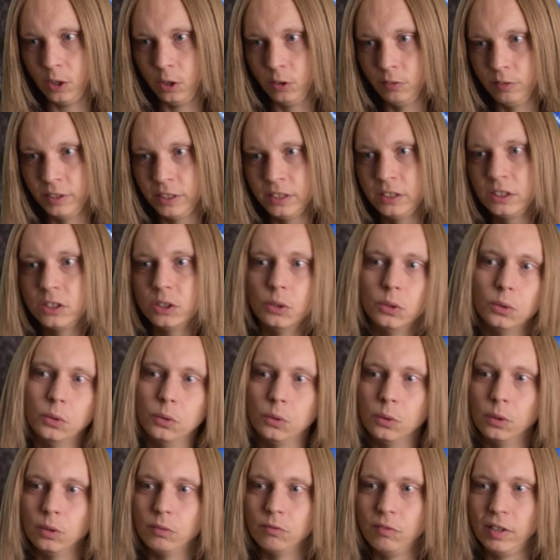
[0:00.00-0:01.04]
orange
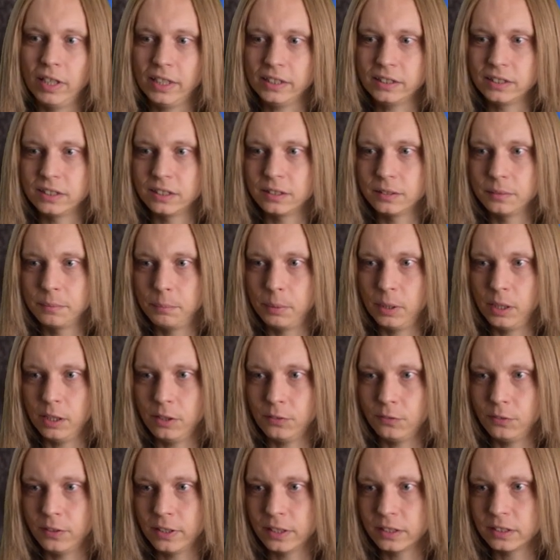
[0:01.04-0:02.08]
or red.
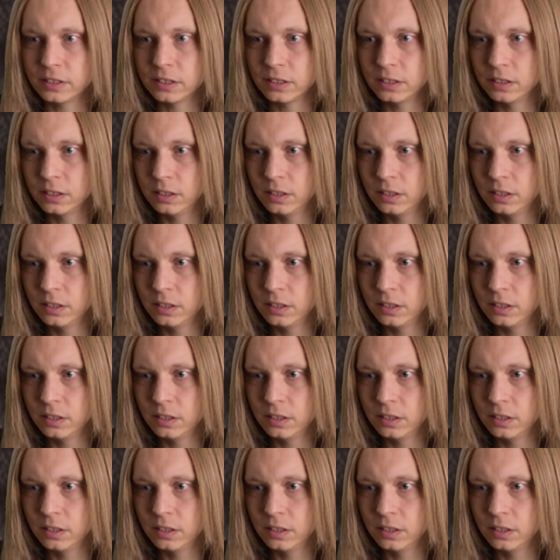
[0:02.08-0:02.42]
Perfect.